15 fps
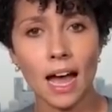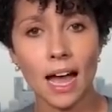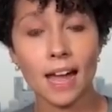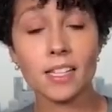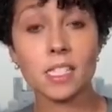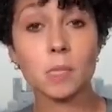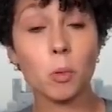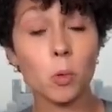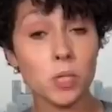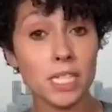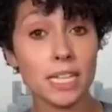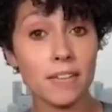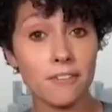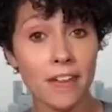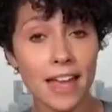And
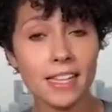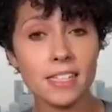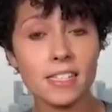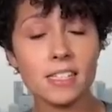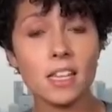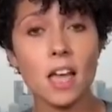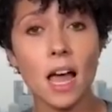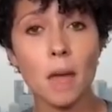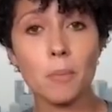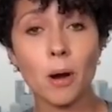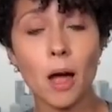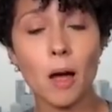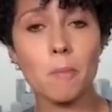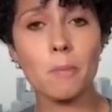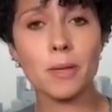sporting mm. events
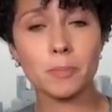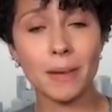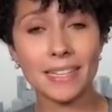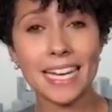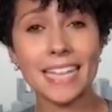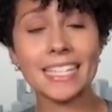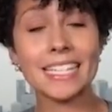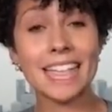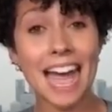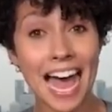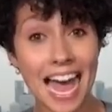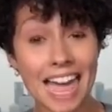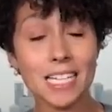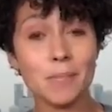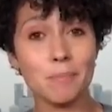um,
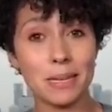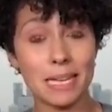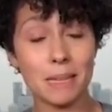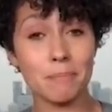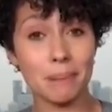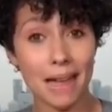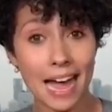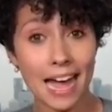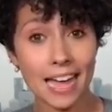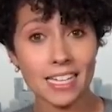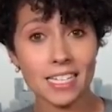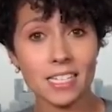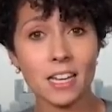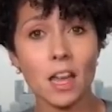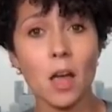spectators had been
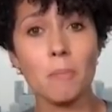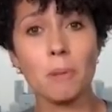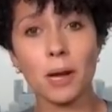banned,